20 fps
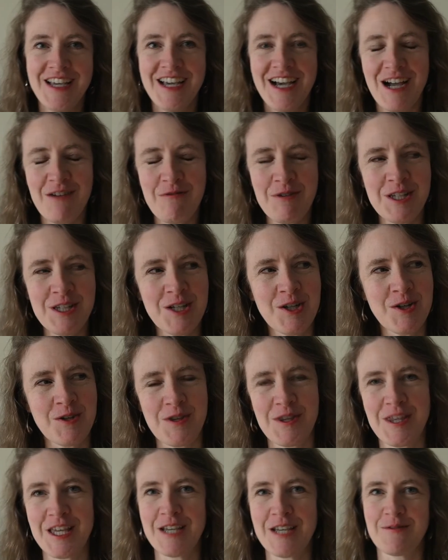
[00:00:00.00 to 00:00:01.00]
really couldn't
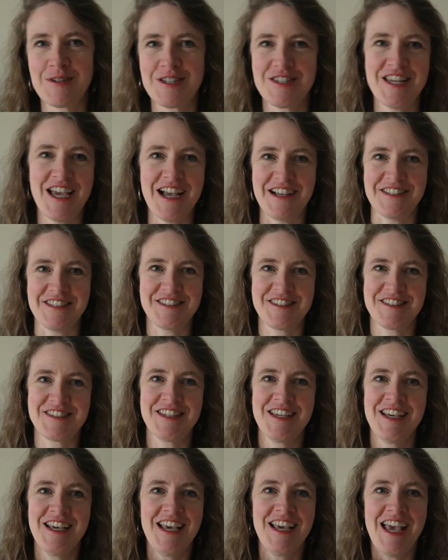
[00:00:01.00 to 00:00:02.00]
think of a text.
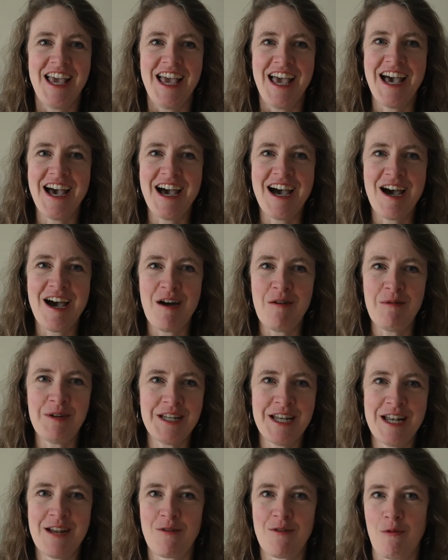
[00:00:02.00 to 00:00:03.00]
We
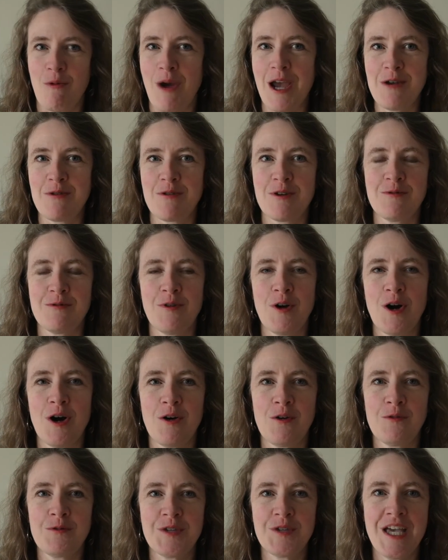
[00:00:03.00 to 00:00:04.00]
didn't have a writer
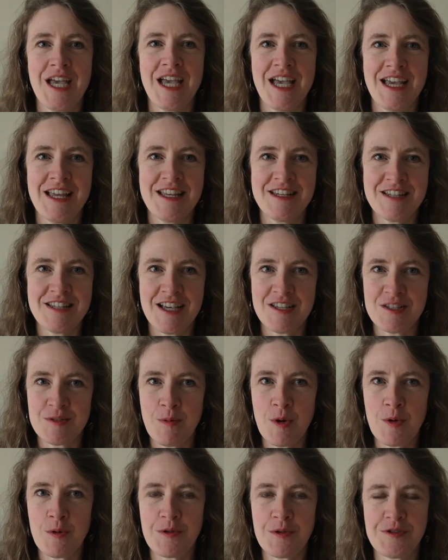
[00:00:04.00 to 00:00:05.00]
involved. And I
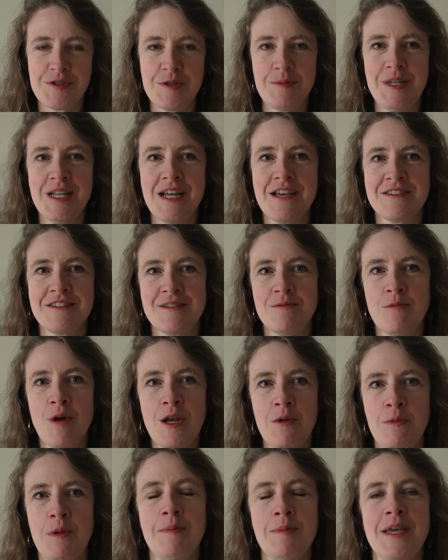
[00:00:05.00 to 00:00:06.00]
spoke with Samina. I said, why
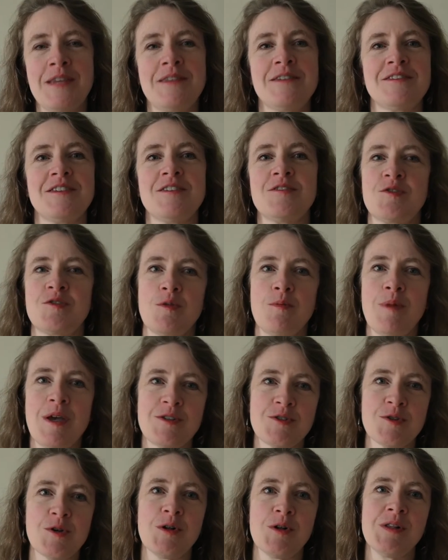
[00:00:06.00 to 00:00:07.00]
don't we make this
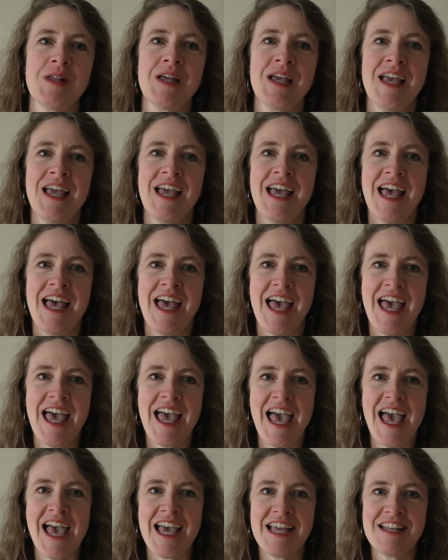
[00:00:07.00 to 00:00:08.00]
instrumental?
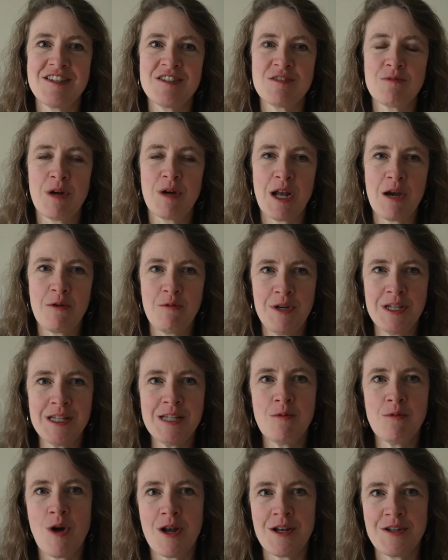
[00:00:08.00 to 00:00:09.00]
And what I really
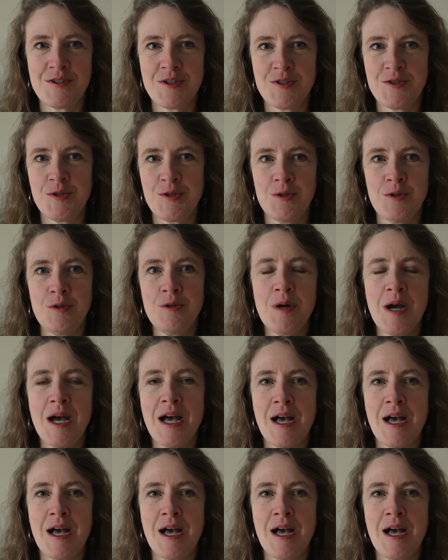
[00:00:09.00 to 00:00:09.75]
wanted to do,